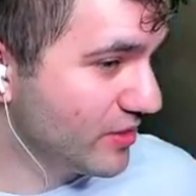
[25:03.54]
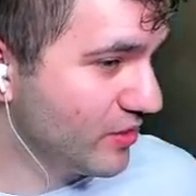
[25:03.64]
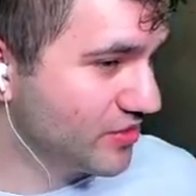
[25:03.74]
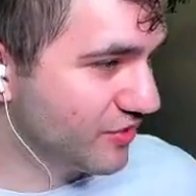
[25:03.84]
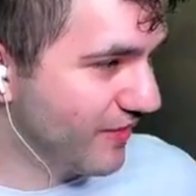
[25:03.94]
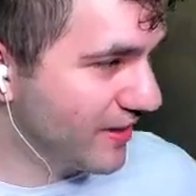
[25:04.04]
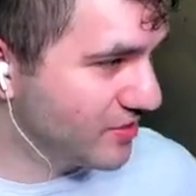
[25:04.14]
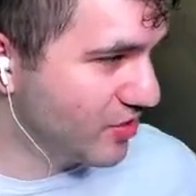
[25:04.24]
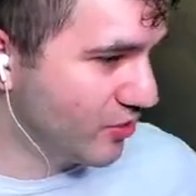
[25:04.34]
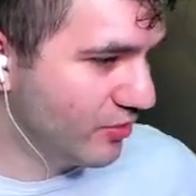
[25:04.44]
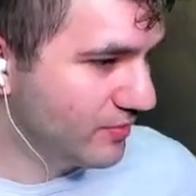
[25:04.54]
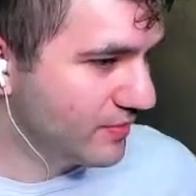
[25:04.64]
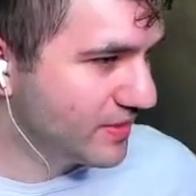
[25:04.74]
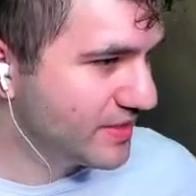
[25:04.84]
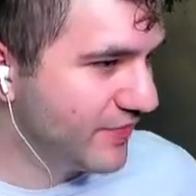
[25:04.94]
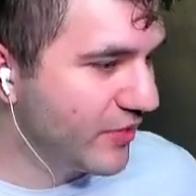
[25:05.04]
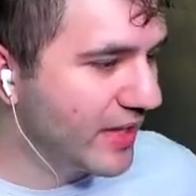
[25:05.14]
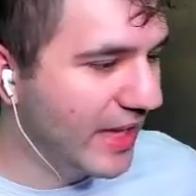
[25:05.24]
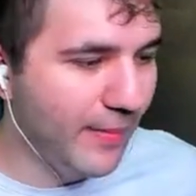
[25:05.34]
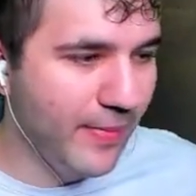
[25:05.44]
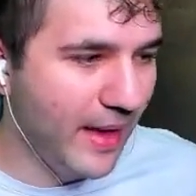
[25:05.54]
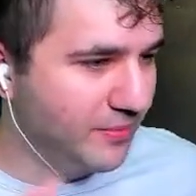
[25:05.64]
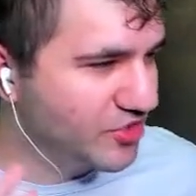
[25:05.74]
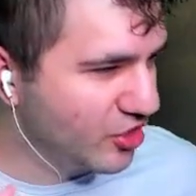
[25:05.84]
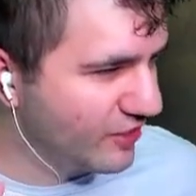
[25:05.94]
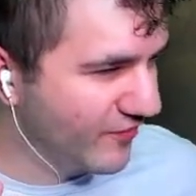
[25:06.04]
do it. Surveil 2. See if we can get... I'm just looking for